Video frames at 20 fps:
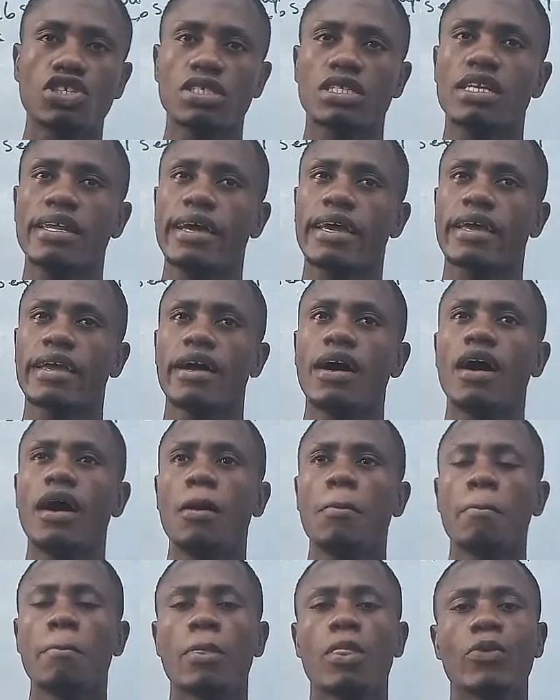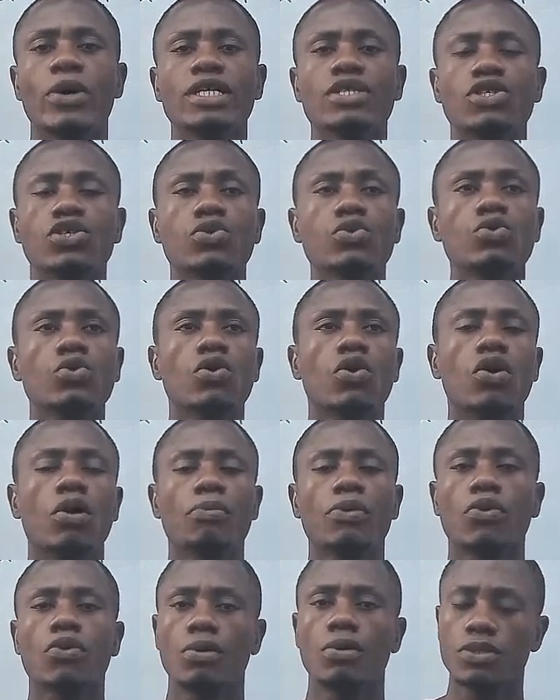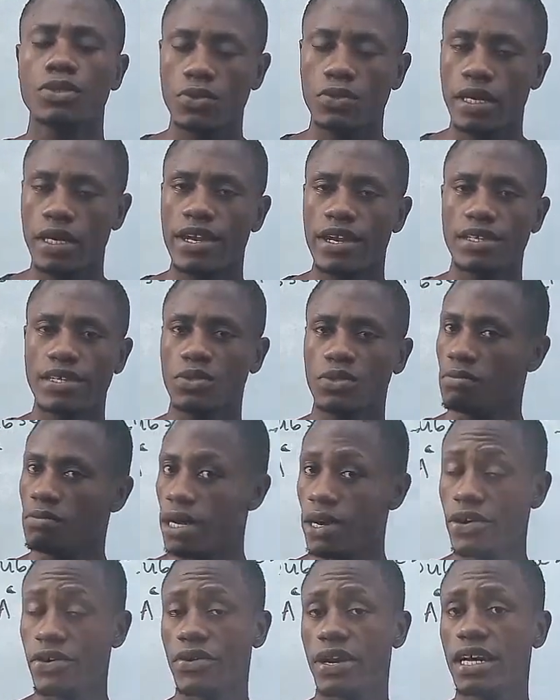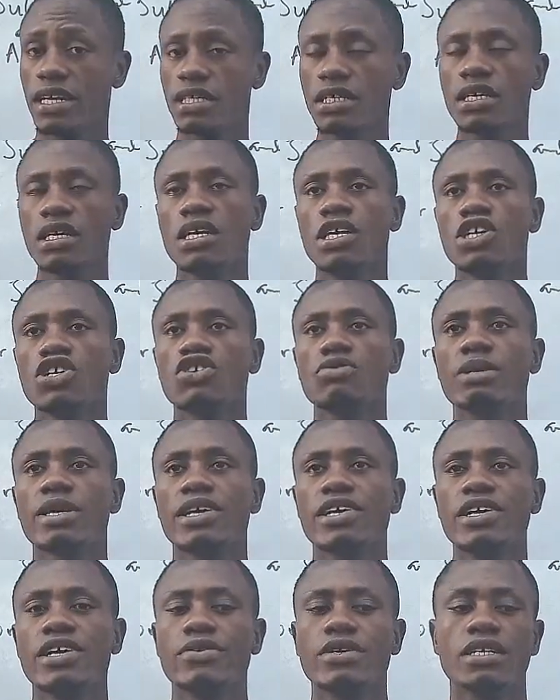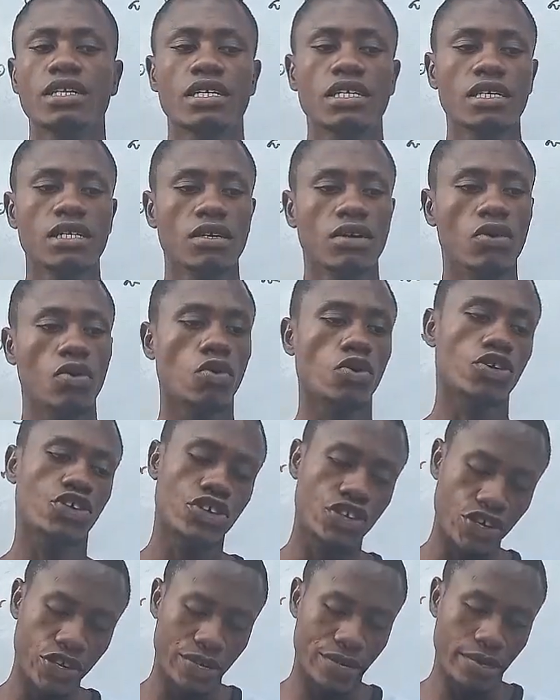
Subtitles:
just like when two couple comes together to marry, right? You'll be hearing, or